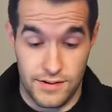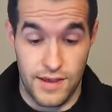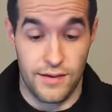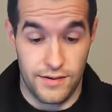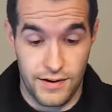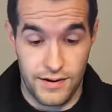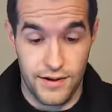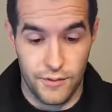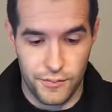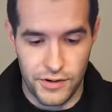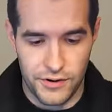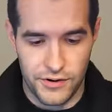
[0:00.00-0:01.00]
Yeah, I know,
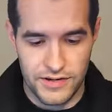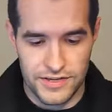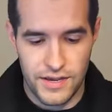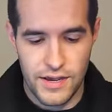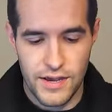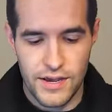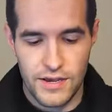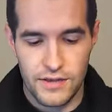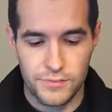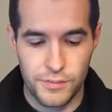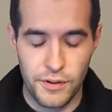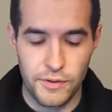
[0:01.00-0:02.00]
pretty crazy.
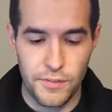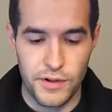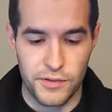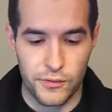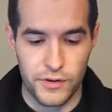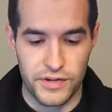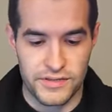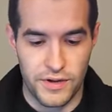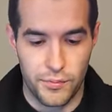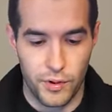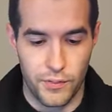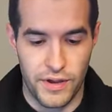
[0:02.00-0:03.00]
It's probably going to be a three at
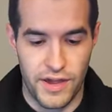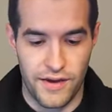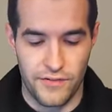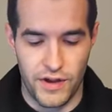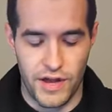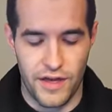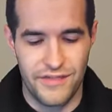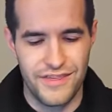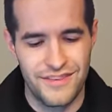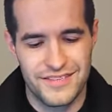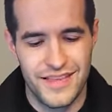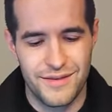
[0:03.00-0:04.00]
some point. We have, uh, I think
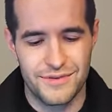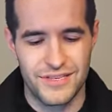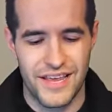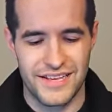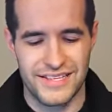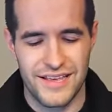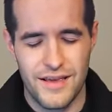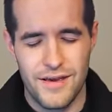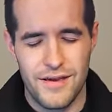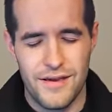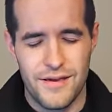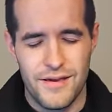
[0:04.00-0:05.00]
this name's like
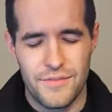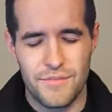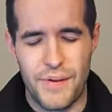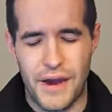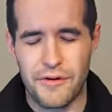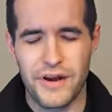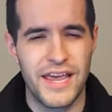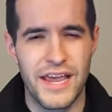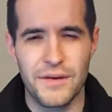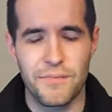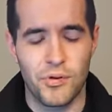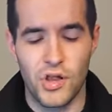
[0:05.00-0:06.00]

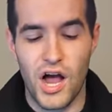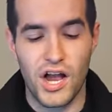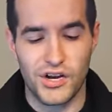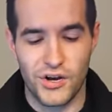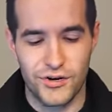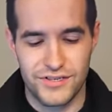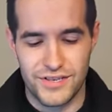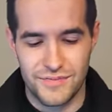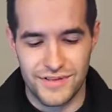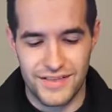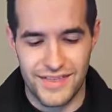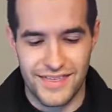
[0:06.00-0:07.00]
Barricade Blocker or
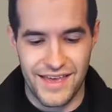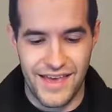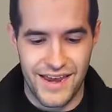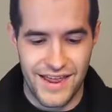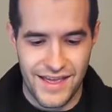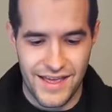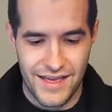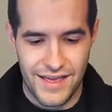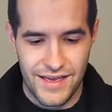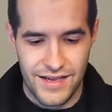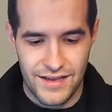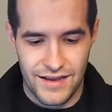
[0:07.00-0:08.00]
something like that.
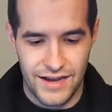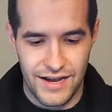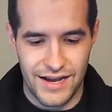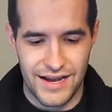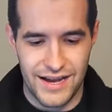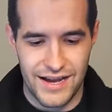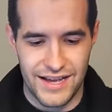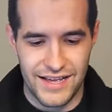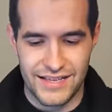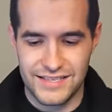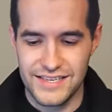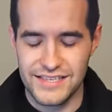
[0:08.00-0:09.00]
Uh,
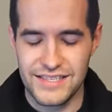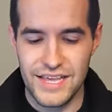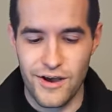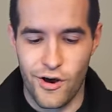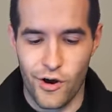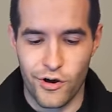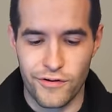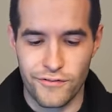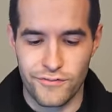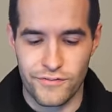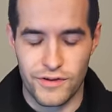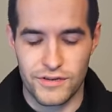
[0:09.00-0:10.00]
is this the art
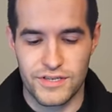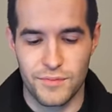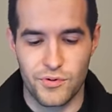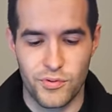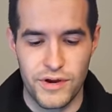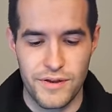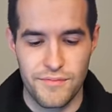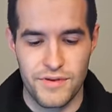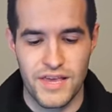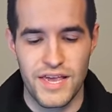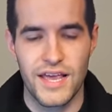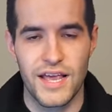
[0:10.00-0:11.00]
Supreme
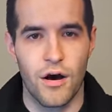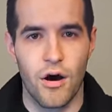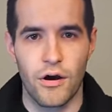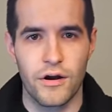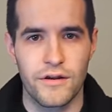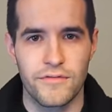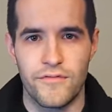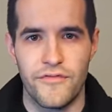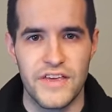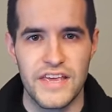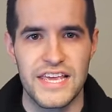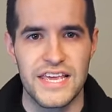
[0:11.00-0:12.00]
King Arc
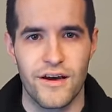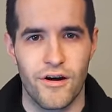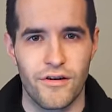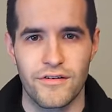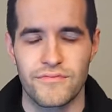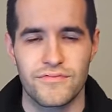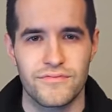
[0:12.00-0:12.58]
V, Arc,